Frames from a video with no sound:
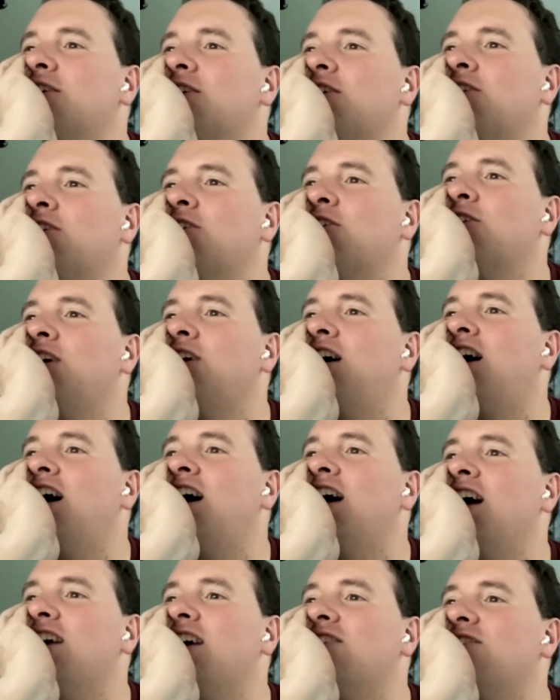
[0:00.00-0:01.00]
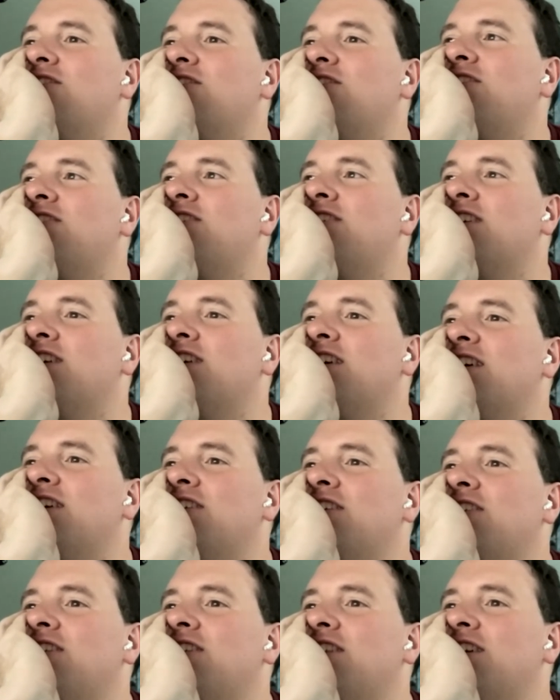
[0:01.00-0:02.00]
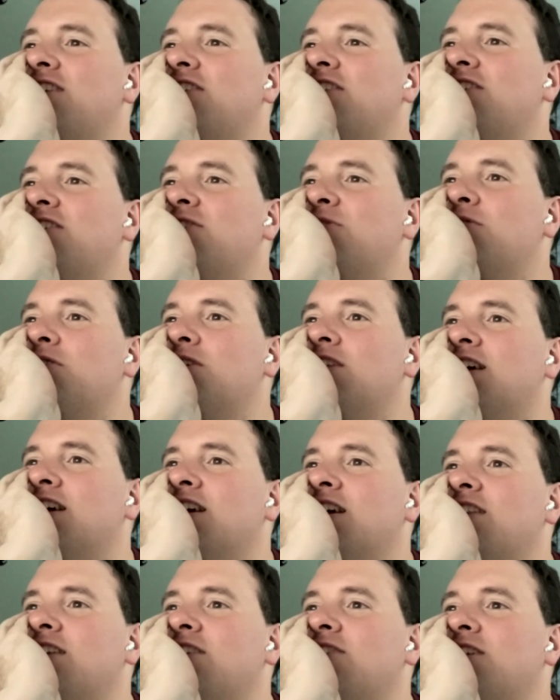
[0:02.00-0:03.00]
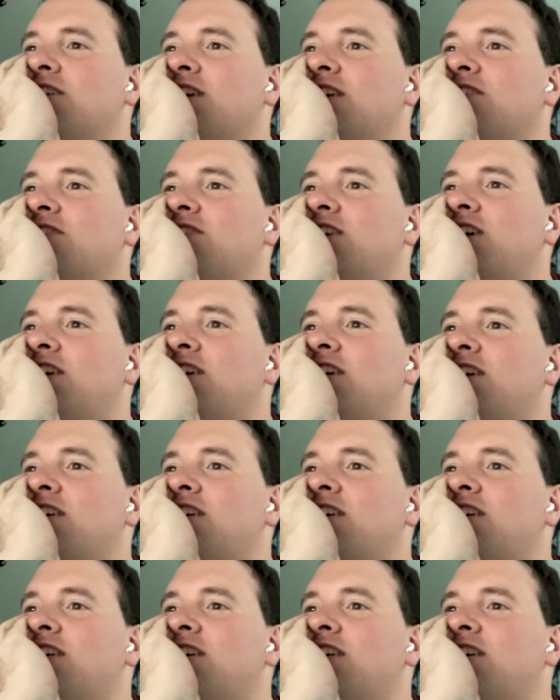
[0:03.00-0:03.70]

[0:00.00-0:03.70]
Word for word: your crimes, you know, and then just really get in their face about it.